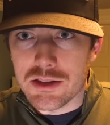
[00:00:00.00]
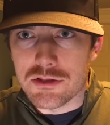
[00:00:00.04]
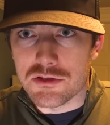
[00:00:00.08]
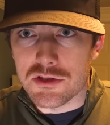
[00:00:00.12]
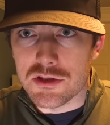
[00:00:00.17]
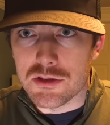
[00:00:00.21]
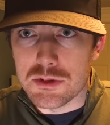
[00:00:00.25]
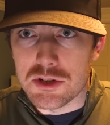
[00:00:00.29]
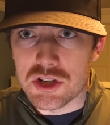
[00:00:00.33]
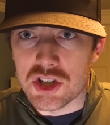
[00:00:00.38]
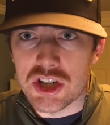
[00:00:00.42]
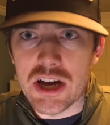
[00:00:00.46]
There's
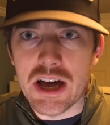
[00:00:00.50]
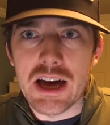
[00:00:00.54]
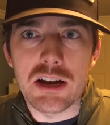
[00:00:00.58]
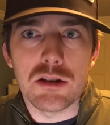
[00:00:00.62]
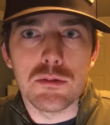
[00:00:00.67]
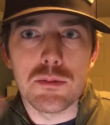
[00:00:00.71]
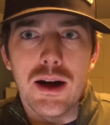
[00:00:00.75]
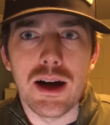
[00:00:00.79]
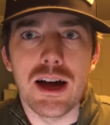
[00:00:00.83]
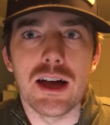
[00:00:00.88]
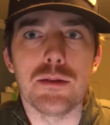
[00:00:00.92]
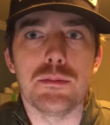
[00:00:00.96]
going to be a shadow
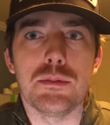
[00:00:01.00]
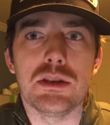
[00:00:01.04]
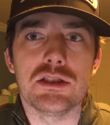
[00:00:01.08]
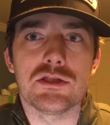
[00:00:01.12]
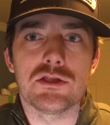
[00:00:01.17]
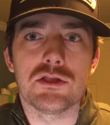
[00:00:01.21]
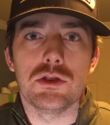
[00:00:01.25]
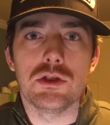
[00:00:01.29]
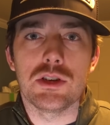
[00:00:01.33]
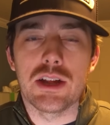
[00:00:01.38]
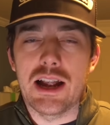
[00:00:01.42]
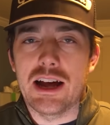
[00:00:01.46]
behind me
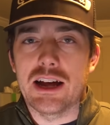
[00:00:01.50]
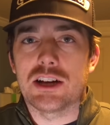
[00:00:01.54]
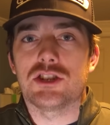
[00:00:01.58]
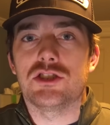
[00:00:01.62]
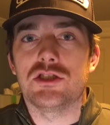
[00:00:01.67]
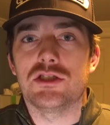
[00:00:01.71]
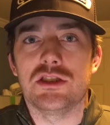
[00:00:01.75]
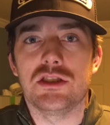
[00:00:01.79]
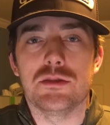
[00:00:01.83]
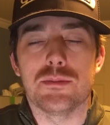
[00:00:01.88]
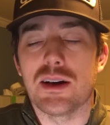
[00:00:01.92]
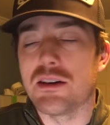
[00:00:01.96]
so you can
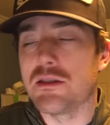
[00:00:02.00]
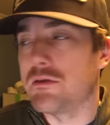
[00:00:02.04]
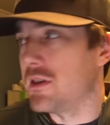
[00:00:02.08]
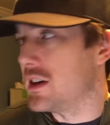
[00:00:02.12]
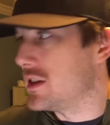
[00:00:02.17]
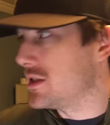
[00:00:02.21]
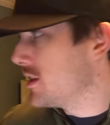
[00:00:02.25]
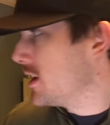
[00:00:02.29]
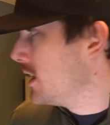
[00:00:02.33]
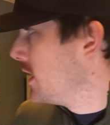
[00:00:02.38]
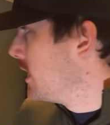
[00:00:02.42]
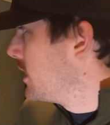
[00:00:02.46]
actually see my
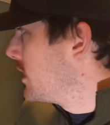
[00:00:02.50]
face.